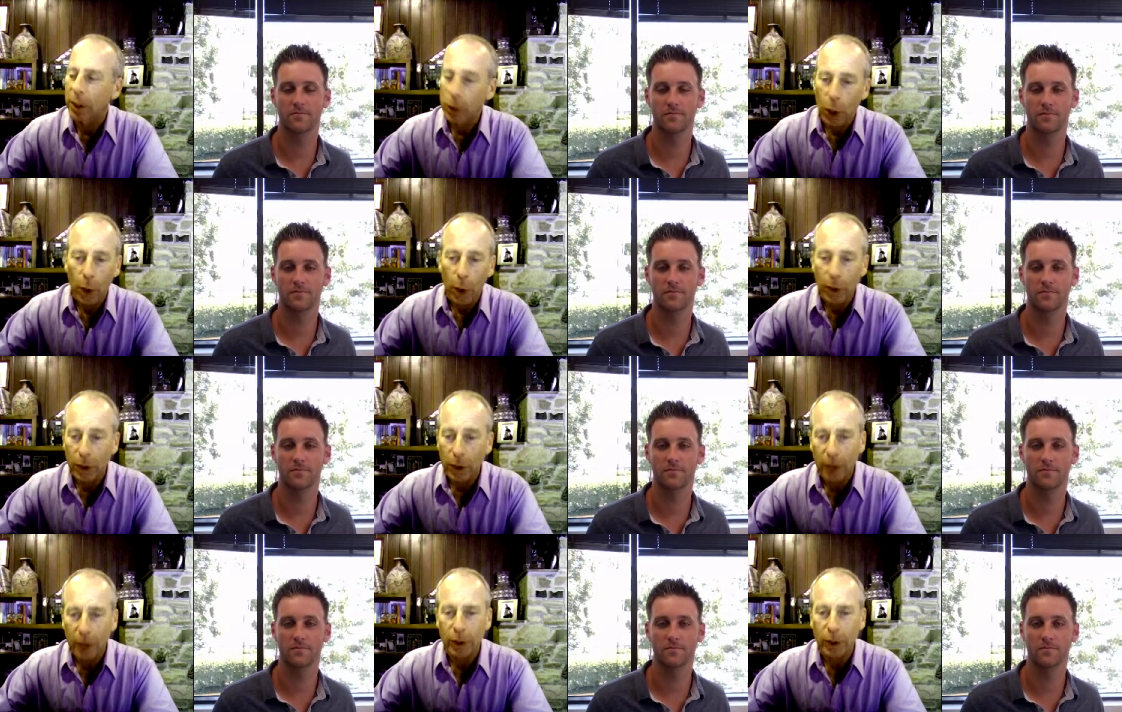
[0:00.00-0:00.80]
Speaker 1: They
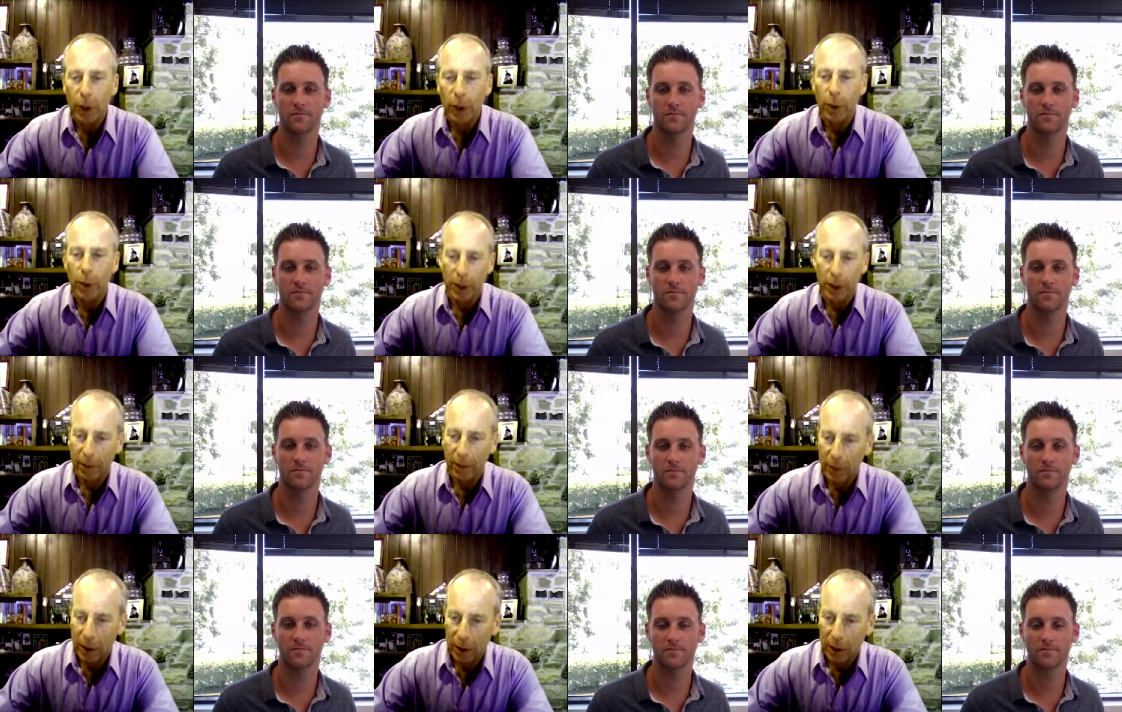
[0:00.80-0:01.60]
know they're not going to
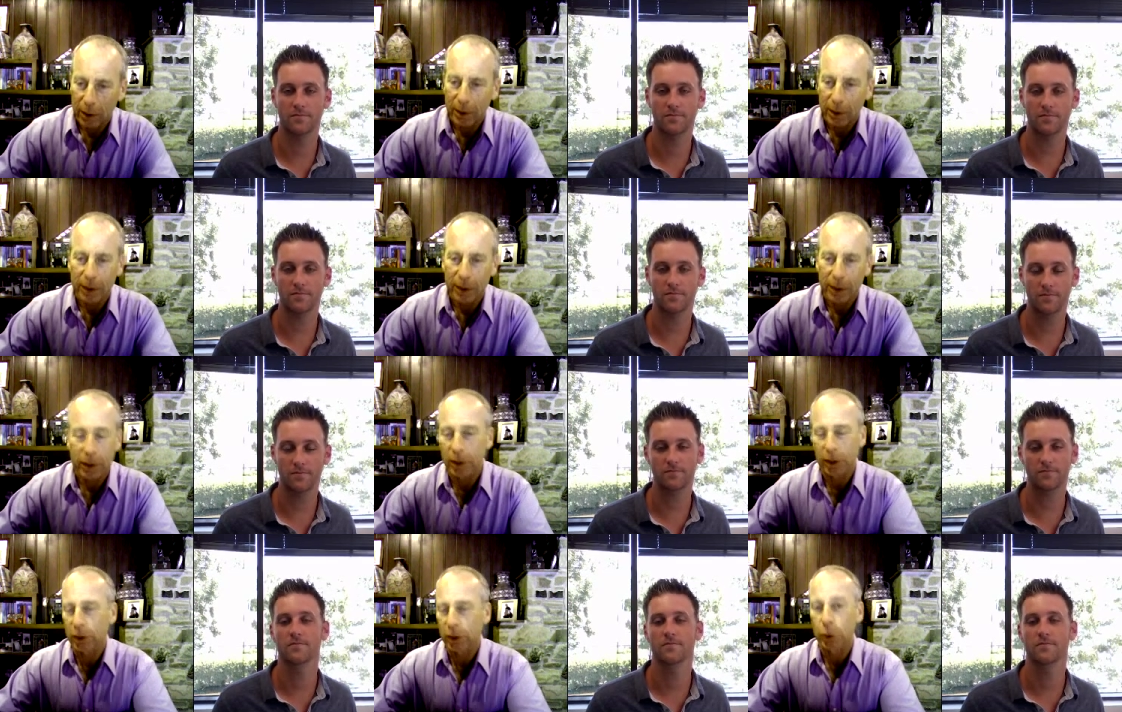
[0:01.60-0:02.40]
win it every year
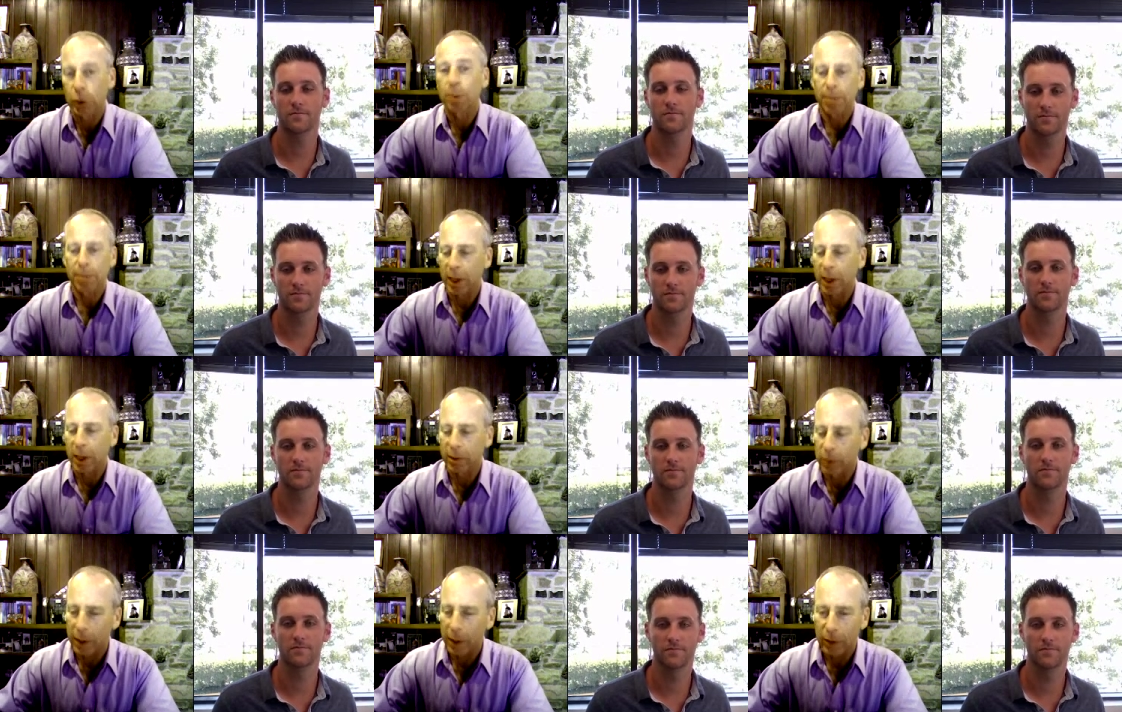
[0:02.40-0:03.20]
because it's super
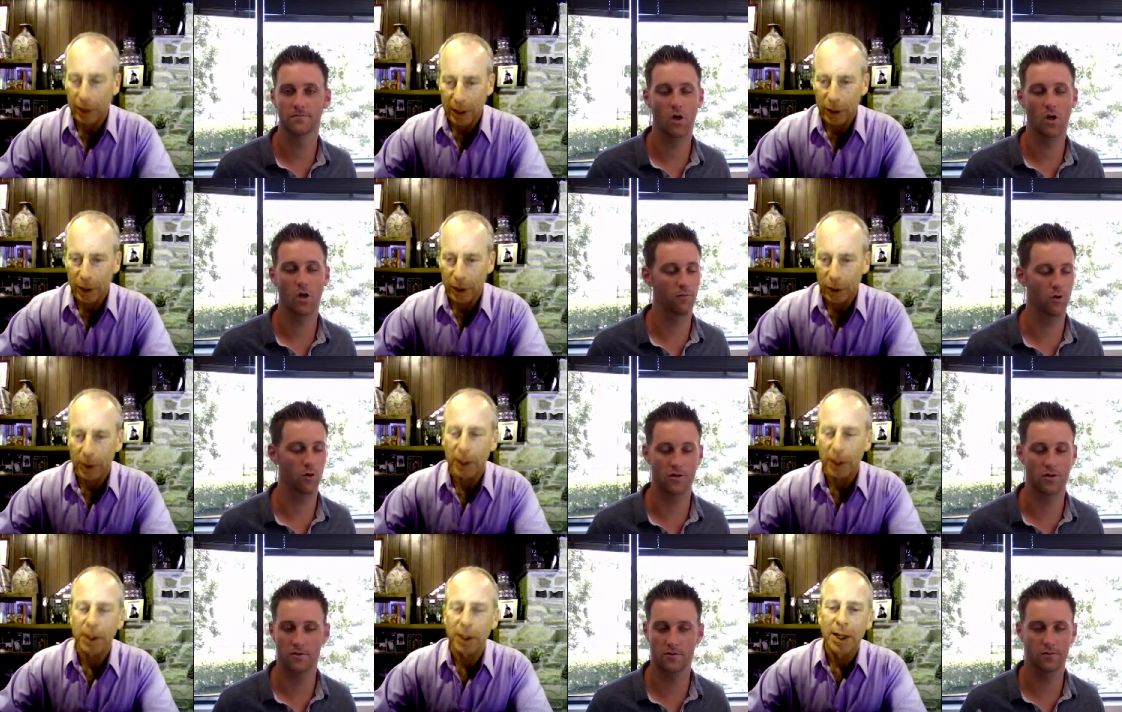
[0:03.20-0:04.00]
competitive, whatever
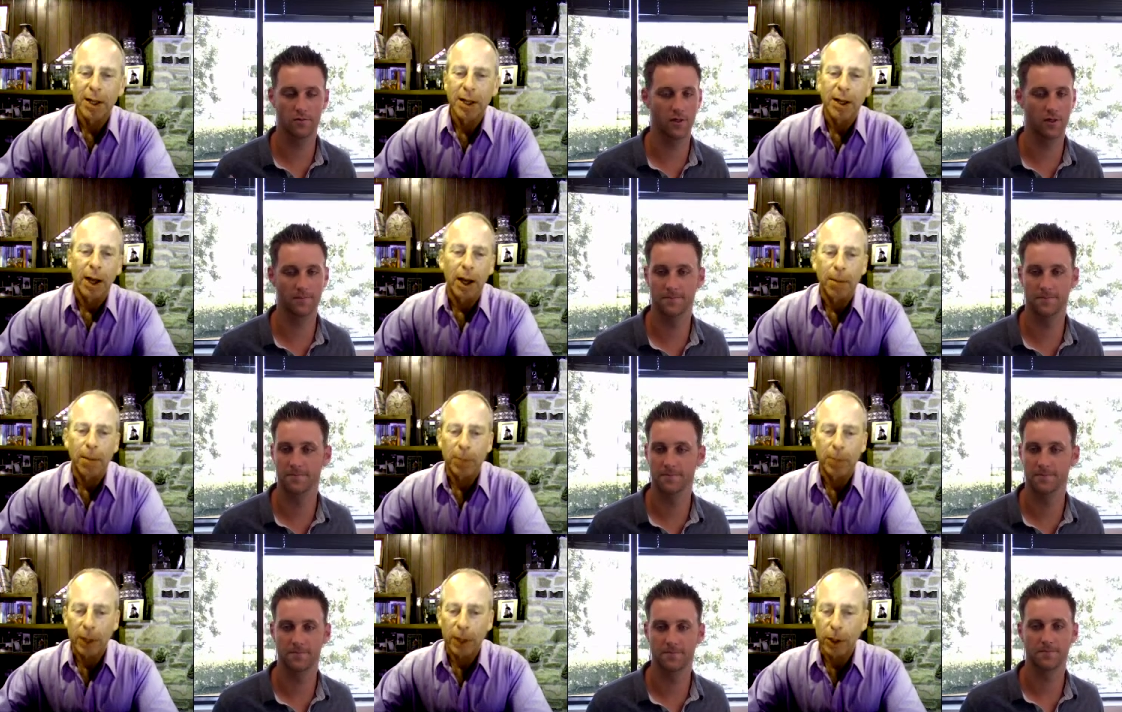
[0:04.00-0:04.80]
league you're of in. Course.
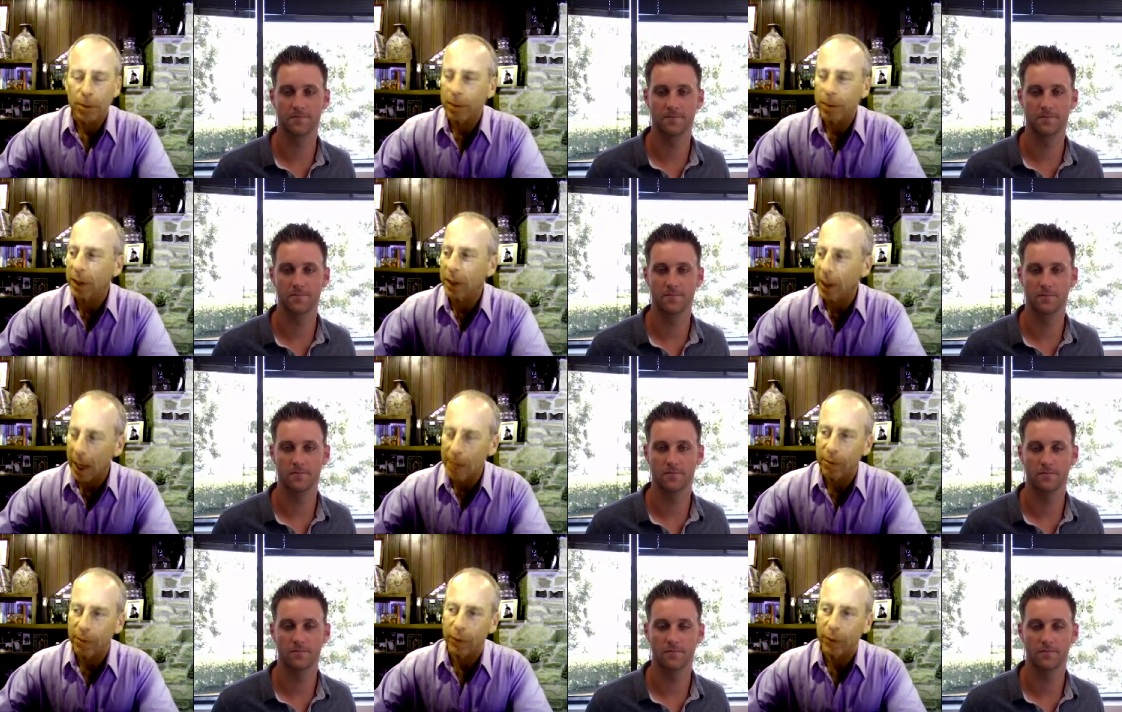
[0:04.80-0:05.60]
Um, but they but
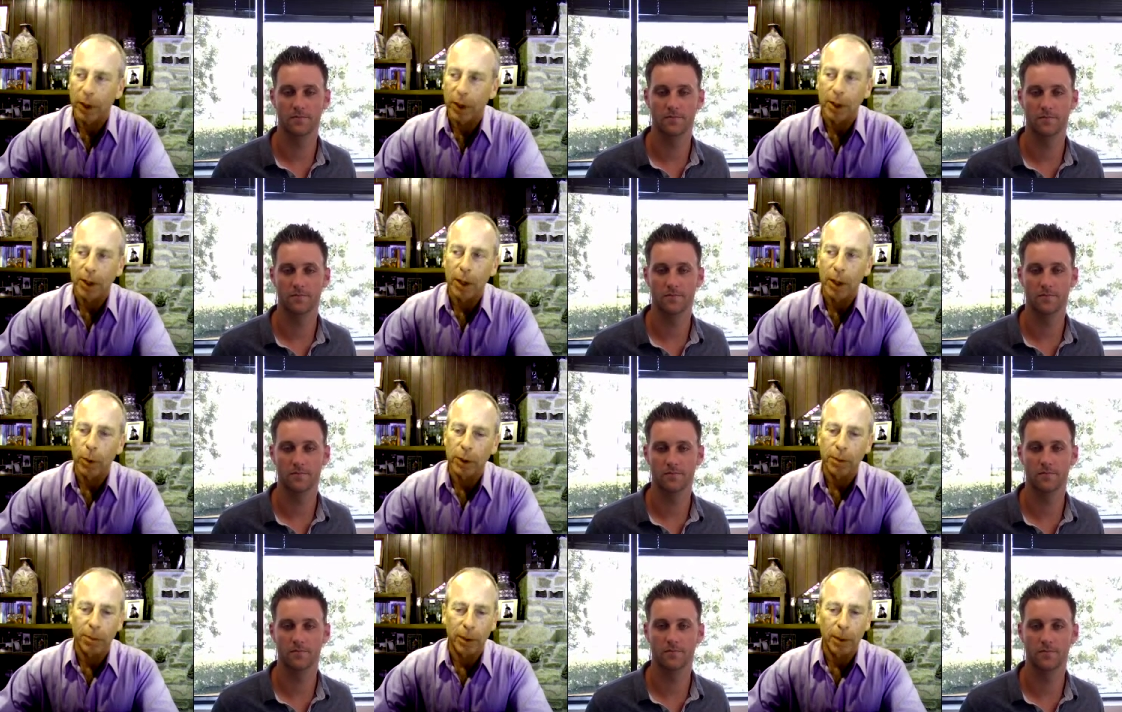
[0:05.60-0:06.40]
they aim for it.
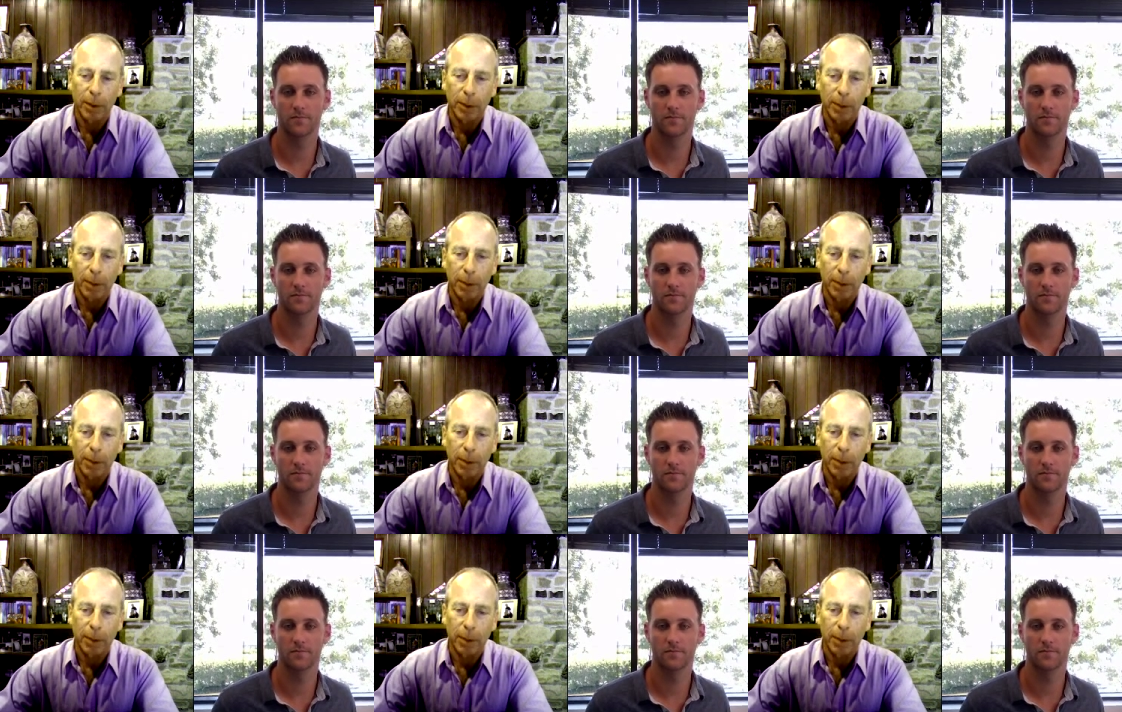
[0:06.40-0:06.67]
Now, what